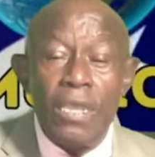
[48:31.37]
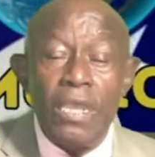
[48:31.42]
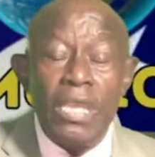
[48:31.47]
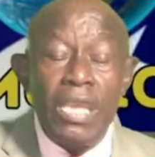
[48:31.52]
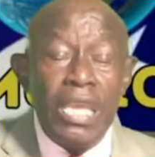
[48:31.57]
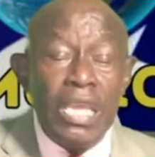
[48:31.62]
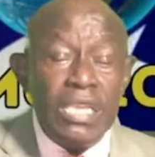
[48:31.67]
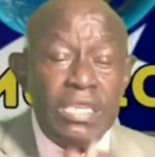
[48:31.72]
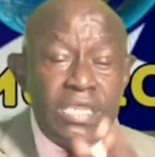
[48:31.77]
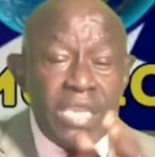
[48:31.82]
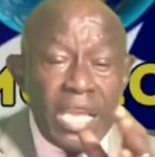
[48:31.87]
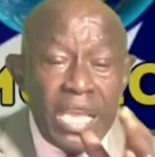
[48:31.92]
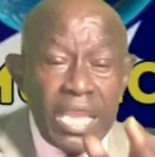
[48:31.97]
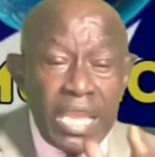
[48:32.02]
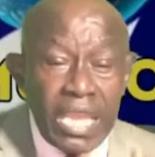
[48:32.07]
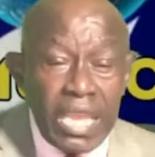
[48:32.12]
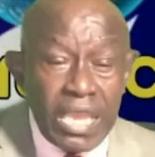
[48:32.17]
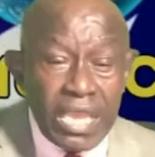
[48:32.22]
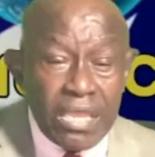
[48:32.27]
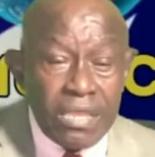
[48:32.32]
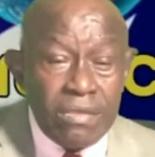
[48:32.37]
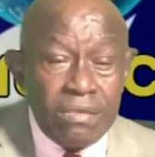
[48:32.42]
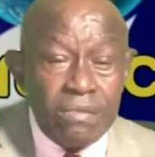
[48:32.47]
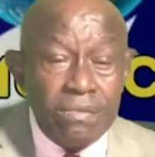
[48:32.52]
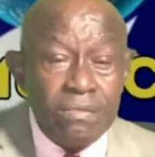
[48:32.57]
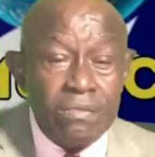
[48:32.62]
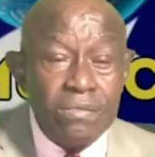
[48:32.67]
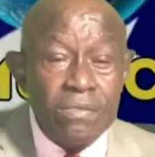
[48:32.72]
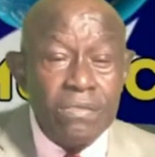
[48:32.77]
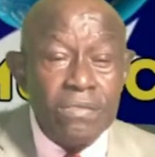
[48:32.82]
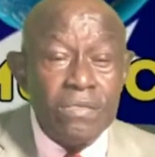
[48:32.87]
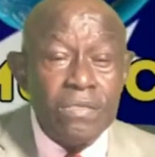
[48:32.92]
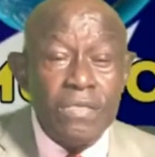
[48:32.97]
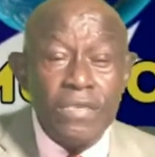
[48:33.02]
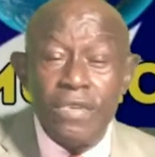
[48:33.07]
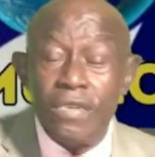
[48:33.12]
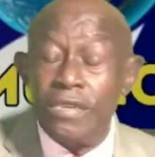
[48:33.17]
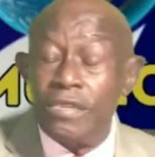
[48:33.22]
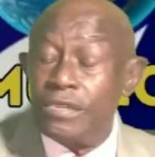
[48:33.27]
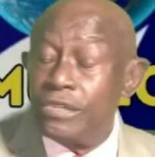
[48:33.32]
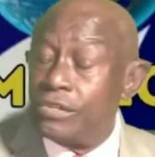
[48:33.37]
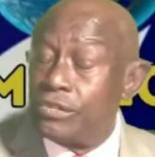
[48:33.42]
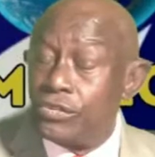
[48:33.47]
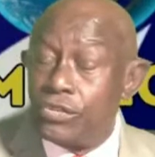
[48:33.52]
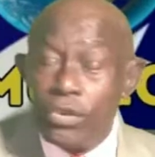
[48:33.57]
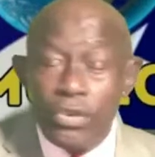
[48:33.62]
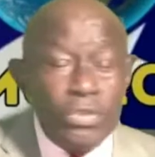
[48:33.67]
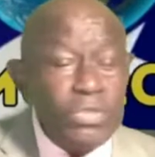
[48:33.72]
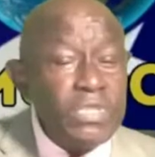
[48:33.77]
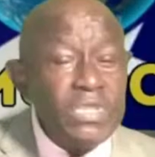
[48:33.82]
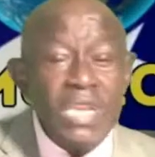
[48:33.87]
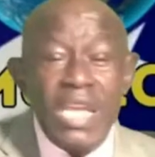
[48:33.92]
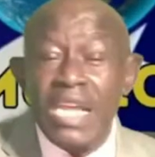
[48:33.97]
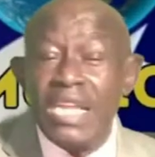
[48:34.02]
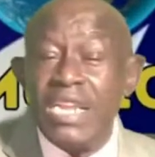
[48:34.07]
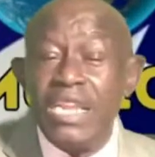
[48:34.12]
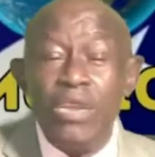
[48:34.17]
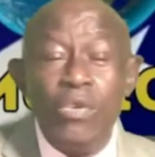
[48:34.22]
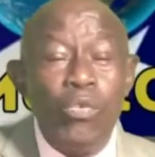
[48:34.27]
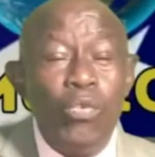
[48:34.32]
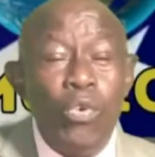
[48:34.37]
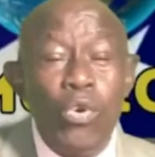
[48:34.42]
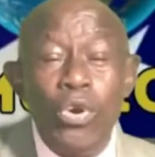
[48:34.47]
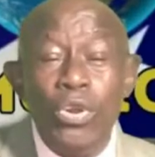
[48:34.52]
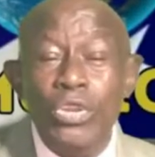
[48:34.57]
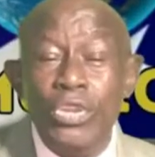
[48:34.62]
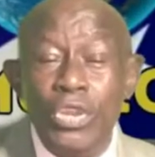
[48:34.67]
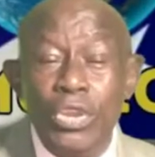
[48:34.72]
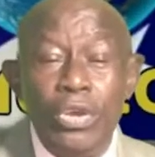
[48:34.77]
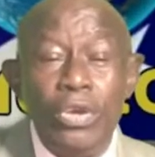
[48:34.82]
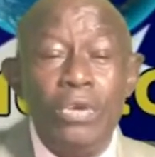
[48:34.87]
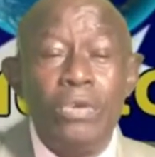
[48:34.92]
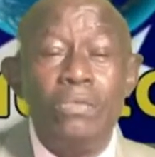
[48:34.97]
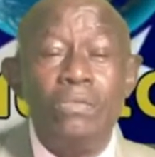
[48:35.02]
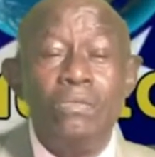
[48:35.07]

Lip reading: It's at hand. Don't say I didn't warn you.